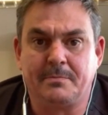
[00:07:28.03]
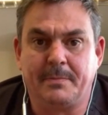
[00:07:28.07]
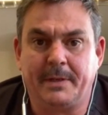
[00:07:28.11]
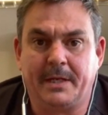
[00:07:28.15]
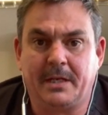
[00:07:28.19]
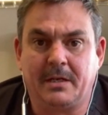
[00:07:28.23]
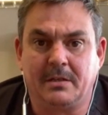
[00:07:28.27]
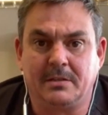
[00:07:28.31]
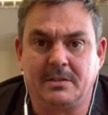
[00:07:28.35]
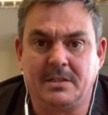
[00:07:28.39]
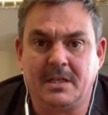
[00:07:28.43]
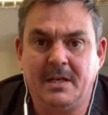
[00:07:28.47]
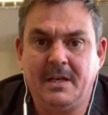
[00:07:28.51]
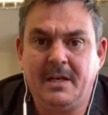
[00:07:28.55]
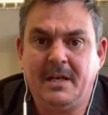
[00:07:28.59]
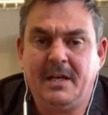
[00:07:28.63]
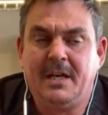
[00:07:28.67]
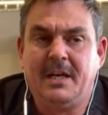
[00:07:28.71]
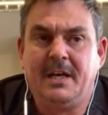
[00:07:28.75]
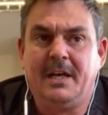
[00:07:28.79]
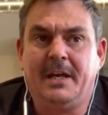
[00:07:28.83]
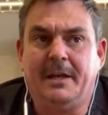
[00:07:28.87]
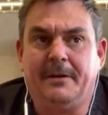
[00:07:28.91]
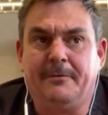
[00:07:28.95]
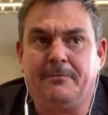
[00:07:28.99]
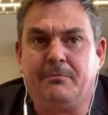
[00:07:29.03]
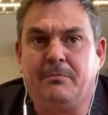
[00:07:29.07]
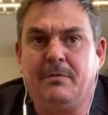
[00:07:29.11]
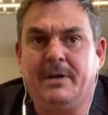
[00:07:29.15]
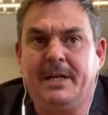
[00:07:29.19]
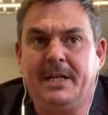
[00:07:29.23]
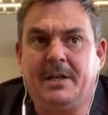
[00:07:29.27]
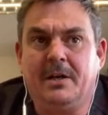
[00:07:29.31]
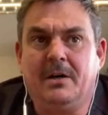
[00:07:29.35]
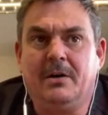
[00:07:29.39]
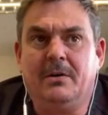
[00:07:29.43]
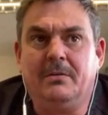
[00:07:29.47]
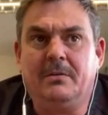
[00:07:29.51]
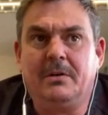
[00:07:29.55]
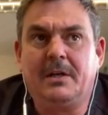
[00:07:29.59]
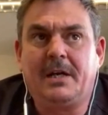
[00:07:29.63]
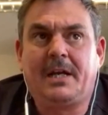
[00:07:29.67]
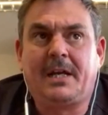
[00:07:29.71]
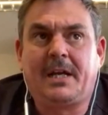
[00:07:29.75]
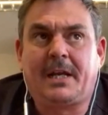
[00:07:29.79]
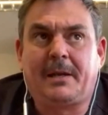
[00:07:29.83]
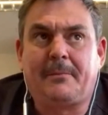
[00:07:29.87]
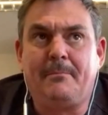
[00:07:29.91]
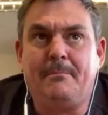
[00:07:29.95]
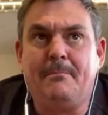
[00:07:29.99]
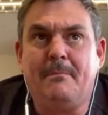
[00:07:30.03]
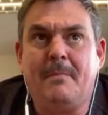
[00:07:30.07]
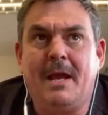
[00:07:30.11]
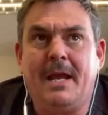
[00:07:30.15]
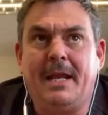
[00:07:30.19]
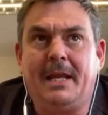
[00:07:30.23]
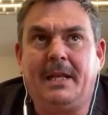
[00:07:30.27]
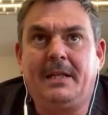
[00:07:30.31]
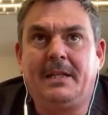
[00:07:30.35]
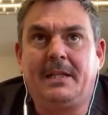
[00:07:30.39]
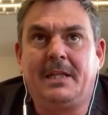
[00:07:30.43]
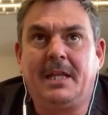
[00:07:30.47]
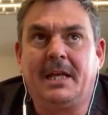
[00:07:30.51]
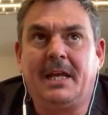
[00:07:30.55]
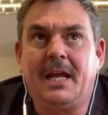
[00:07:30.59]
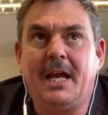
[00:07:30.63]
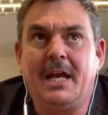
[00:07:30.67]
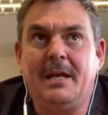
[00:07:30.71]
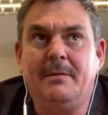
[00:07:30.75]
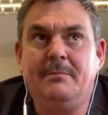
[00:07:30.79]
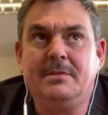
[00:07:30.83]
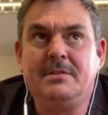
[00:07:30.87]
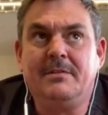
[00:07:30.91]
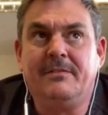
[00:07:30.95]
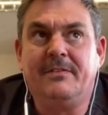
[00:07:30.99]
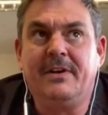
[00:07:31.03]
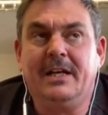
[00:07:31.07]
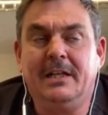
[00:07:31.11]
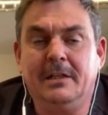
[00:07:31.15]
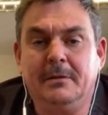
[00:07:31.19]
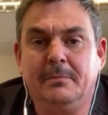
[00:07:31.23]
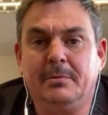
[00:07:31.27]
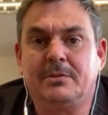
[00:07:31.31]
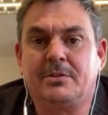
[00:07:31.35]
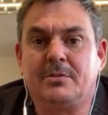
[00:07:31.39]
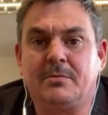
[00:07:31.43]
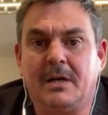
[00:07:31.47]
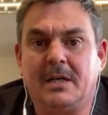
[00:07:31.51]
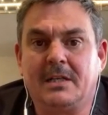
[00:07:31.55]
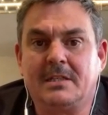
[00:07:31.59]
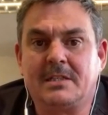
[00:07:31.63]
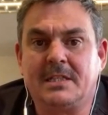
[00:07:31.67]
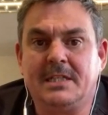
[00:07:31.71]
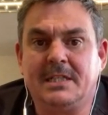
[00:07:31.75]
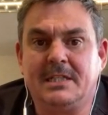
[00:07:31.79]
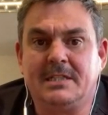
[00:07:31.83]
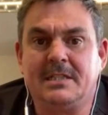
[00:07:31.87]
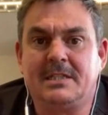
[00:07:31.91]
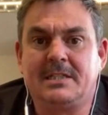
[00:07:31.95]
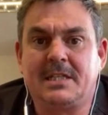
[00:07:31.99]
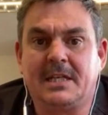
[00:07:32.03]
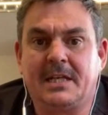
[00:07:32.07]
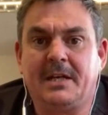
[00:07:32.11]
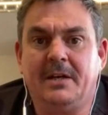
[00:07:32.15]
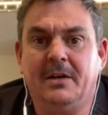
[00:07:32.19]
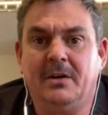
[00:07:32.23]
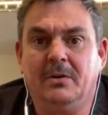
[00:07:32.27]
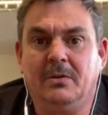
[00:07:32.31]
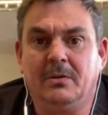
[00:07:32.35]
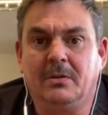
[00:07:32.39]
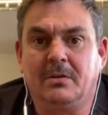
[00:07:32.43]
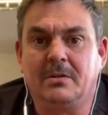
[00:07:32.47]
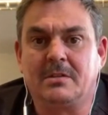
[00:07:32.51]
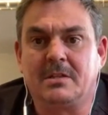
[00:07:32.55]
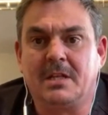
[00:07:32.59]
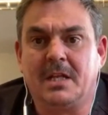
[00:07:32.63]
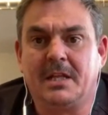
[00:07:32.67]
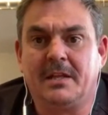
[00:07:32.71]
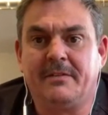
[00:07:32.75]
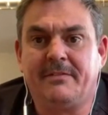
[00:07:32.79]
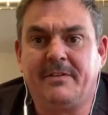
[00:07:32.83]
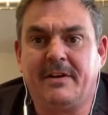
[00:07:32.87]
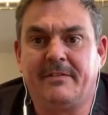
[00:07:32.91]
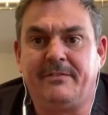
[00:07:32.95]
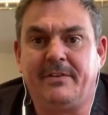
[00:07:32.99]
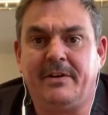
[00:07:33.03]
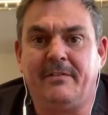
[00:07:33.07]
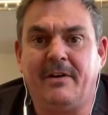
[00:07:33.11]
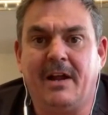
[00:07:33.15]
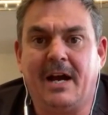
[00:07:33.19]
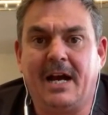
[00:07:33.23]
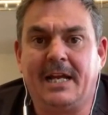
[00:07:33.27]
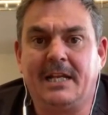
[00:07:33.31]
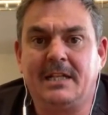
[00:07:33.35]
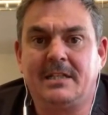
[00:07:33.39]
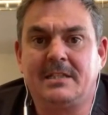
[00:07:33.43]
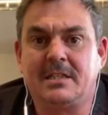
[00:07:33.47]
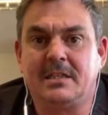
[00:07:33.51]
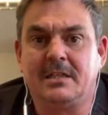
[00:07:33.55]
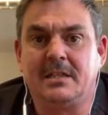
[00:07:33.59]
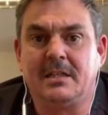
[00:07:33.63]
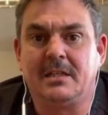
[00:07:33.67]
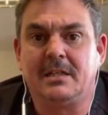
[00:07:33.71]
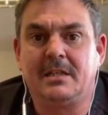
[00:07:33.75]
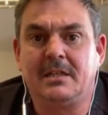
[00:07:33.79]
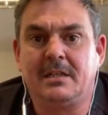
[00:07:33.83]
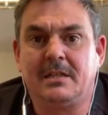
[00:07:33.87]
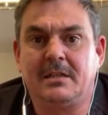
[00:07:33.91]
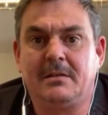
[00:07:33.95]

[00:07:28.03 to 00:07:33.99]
Because if we don't make the games available to our season ticket holders, then they've every right to